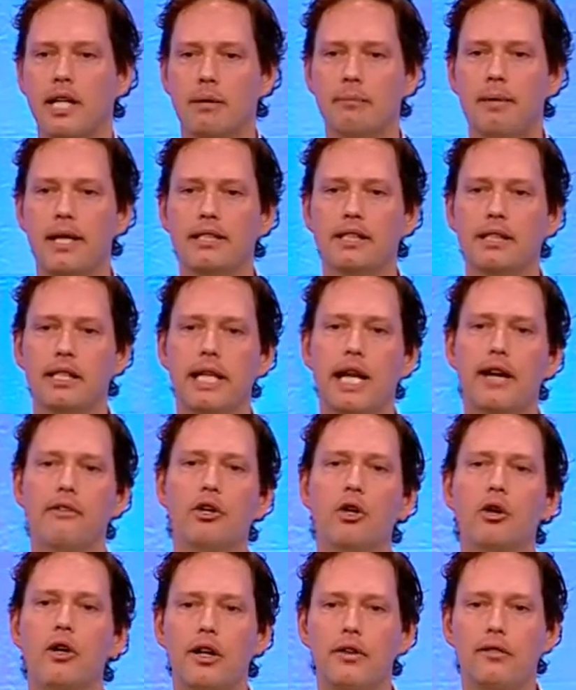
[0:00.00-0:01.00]
Basically,
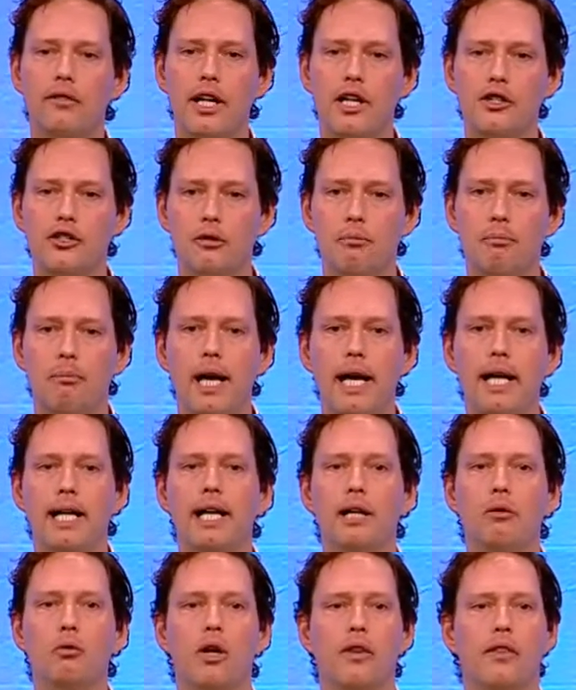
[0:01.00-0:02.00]
every organization
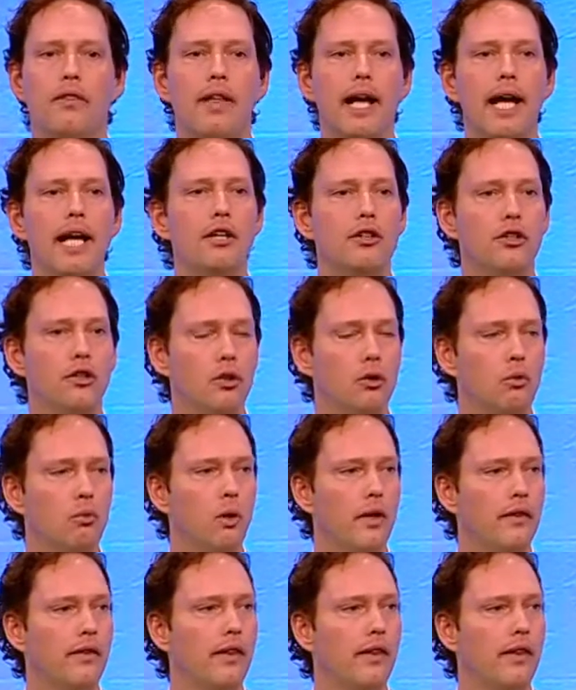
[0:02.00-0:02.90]
baking what they do